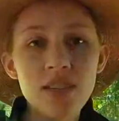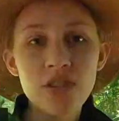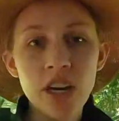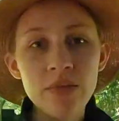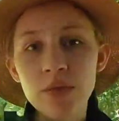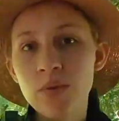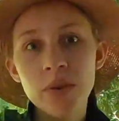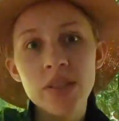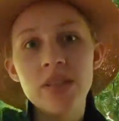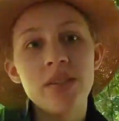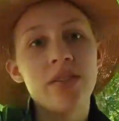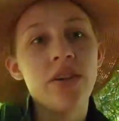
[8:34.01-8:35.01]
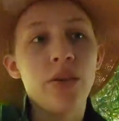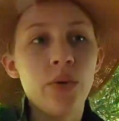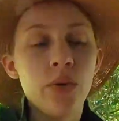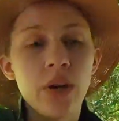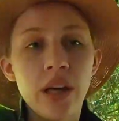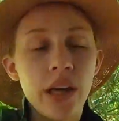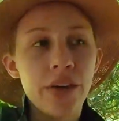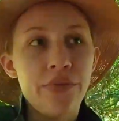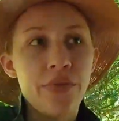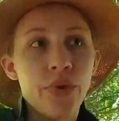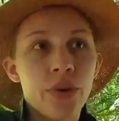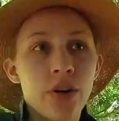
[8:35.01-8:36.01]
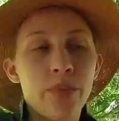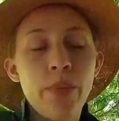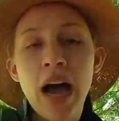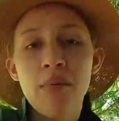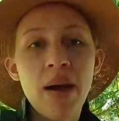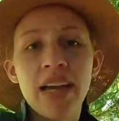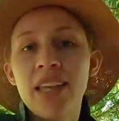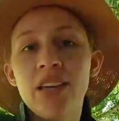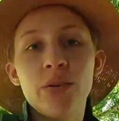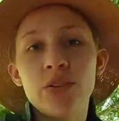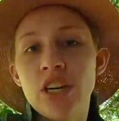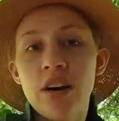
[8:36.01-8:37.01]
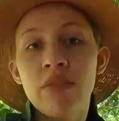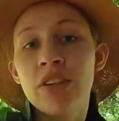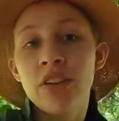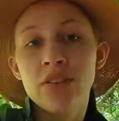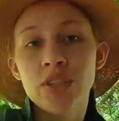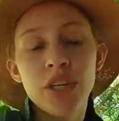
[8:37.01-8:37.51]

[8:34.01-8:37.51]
travel forces you, if you're backpacking or traveling long